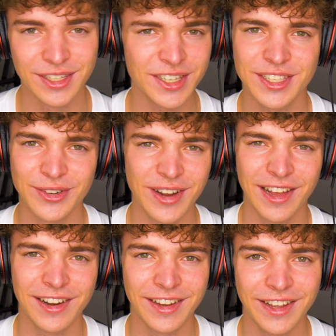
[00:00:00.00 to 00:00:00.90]
just a
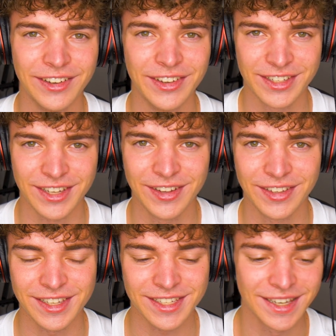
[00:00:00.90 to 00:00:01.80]
regular day on the
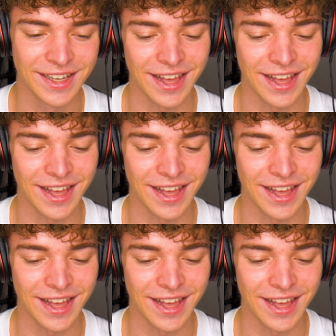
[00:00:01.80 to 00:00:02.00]
Zuidas.